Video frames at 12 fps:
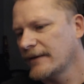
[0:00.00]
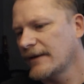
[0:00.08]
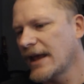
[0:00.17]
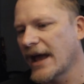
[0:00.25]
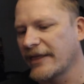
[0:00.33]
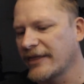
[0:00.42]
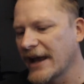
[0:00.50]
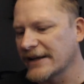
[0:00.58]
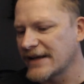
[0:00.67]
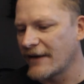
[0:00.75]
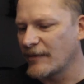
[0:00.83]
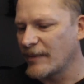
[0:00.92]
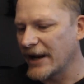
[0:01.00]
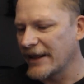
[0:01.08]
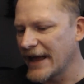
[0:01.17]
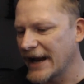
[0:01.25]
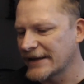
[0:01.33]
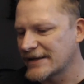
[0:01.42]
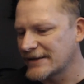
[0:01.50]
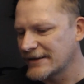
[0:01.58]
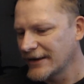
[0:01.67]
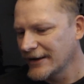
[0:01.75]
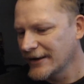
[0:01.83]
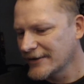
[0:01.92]
Yeah, thanks everybody. That is
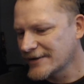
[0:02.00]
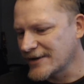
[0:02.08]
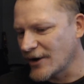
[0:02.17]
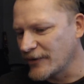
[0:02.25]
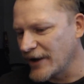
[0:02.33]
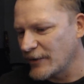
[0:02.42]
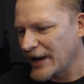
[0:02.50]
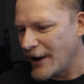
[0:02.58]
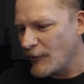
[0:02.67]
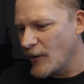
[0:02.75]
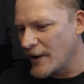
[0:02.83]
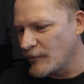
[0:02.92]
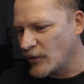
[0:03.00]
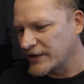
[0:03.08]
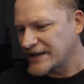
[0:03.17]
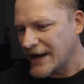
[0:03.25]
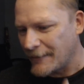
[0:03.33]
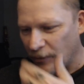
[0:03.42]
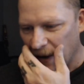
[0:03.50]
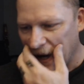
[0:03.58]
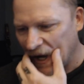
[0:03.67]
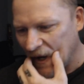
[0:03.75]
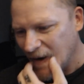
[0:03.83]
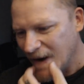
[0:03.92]
so. There we got one more
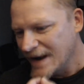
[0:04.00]
separated.